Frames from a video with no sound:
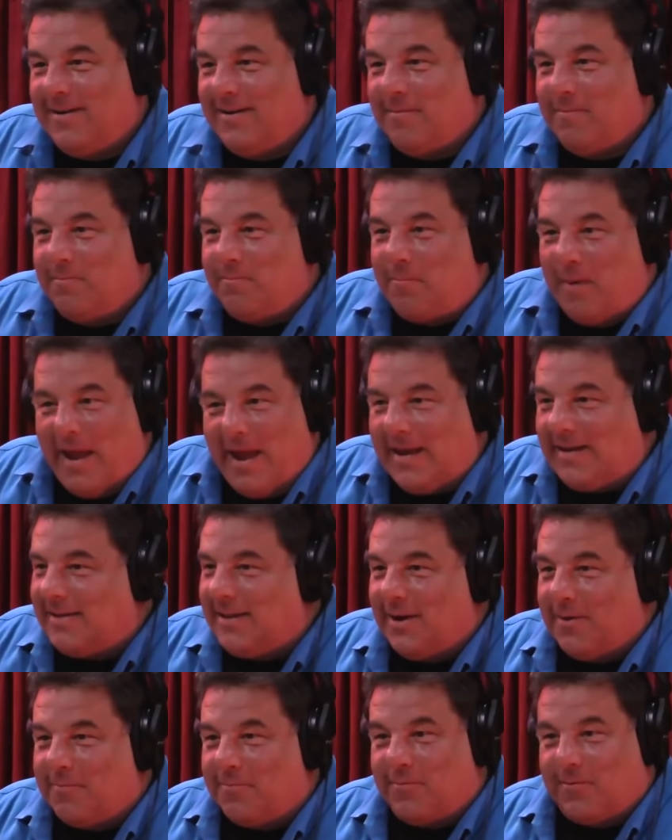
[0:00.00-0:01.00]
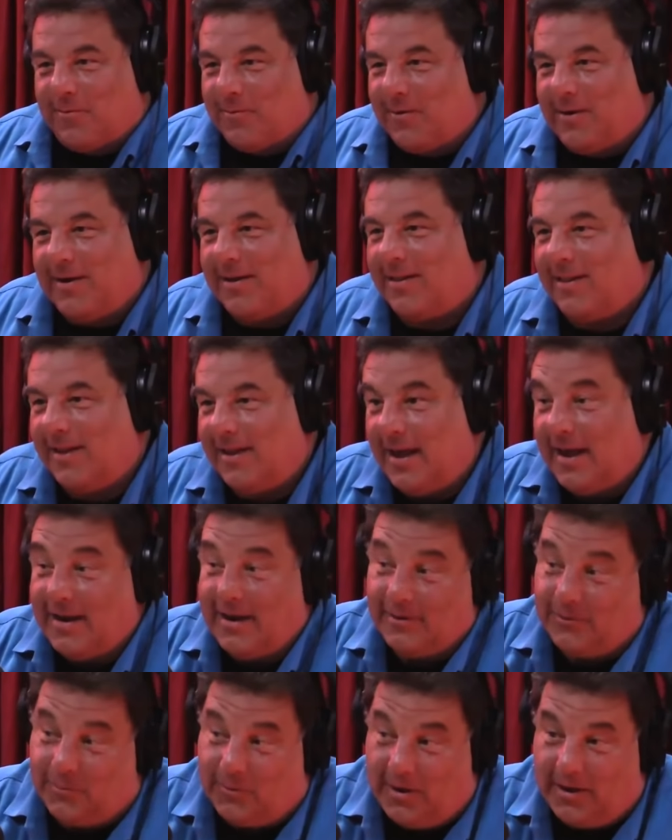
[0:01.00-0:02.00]
Wow. Banged up for real, and
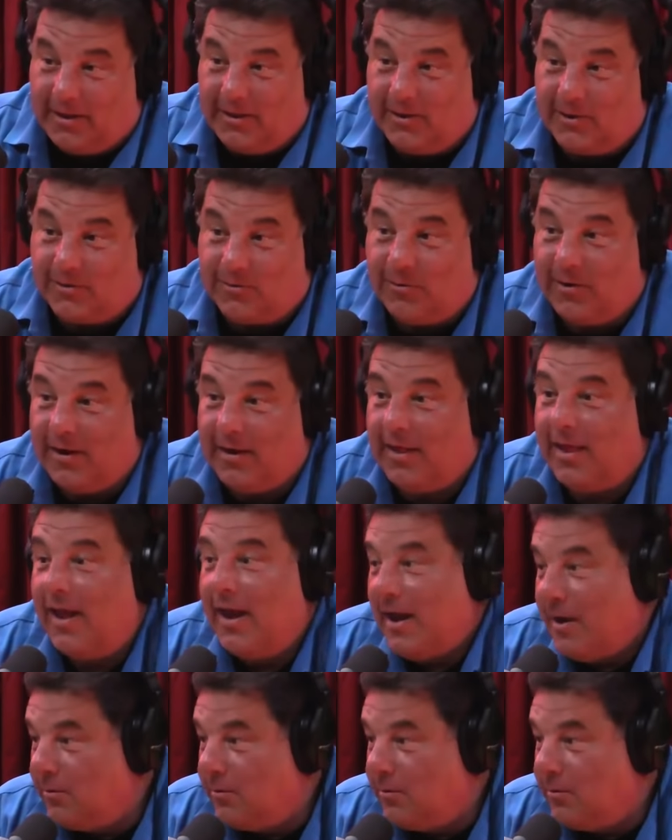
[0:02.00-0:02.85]
that's why it looked real.